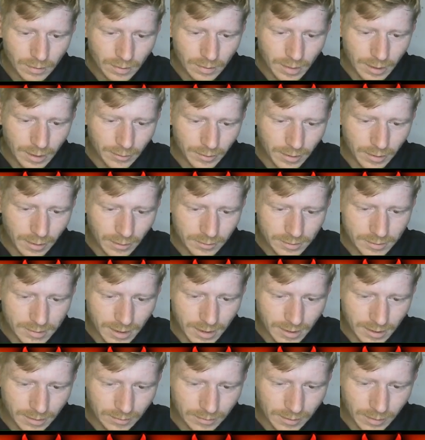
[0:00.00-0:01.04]
There we go.
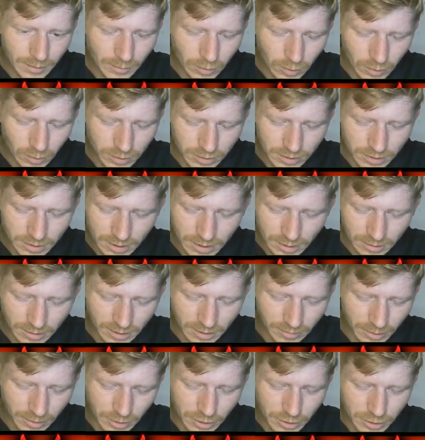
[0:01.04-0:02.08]
Take them Demonologists out.
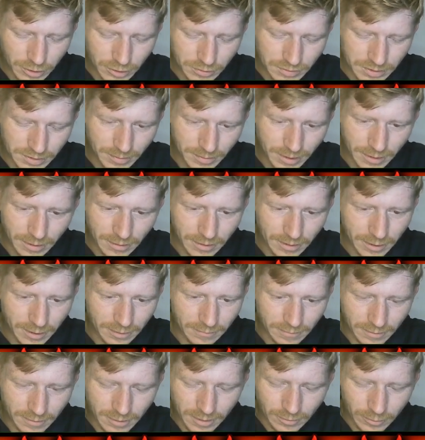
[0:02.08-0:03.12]
Give me the juicy mana. Thank
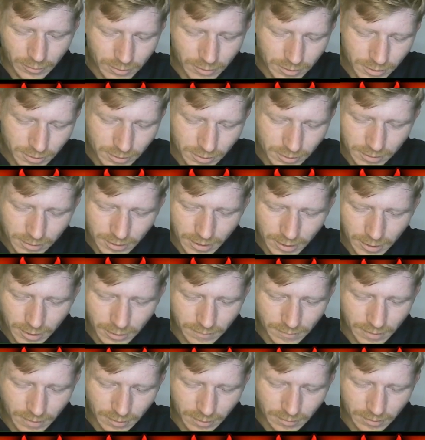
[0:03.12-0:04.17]
you very much. Thank
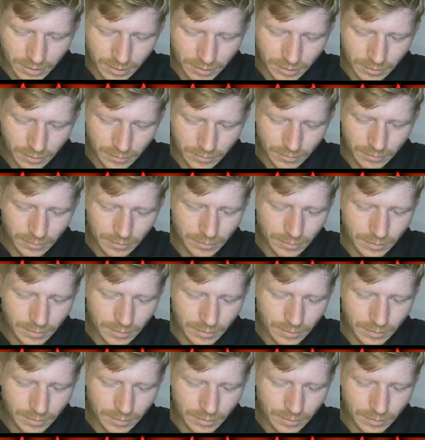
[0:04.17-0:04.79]
you, thank you, thank you.